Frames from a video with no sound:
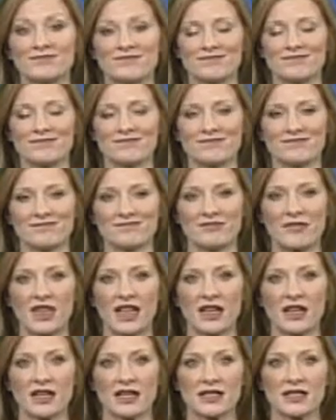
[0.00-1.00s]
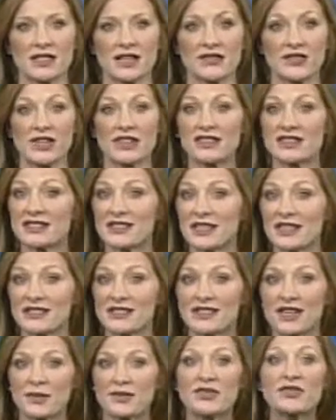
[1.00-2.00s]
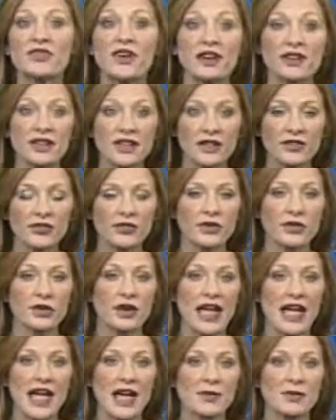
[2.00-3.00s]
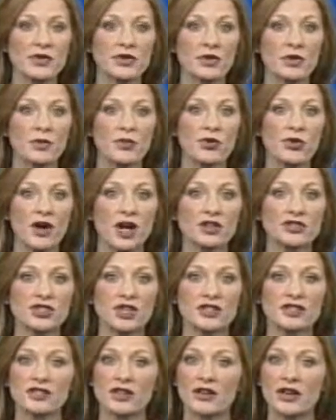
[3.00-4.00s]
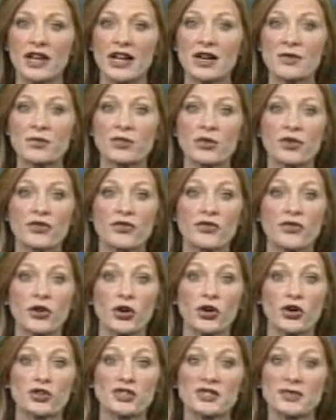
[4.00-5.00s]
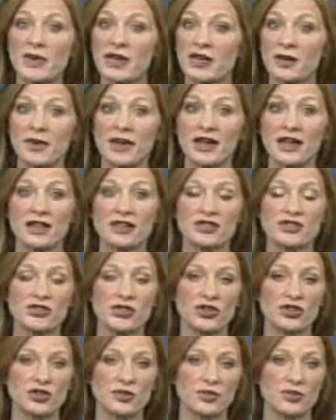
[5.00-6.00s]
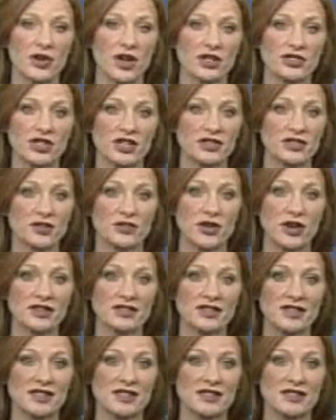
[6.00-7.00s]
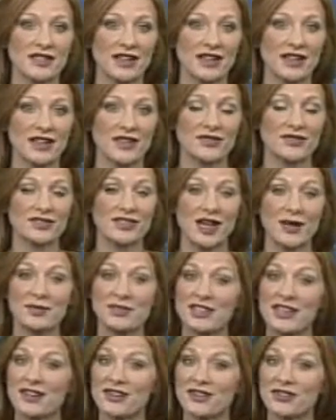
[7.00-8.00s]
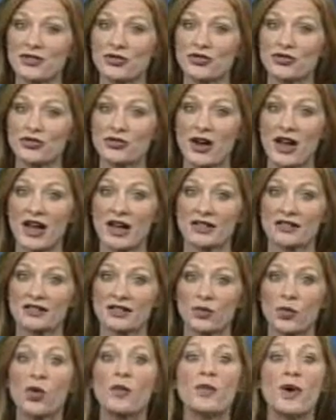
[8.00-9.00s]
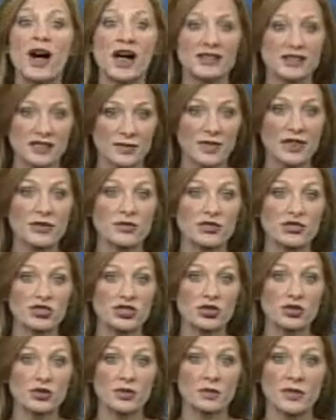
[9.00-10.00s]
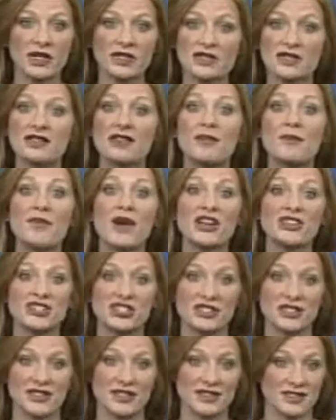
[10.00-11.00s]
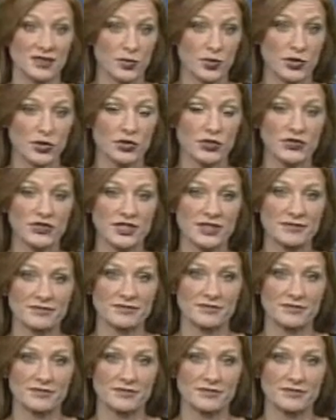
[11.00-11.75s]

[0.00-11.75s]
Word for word: Heather. Stephanie, the state stopped funding for capital projects on April 1st, meaning many construction projects across the state have stopped dead in their tracks and won't possibly resume until a budget is approved.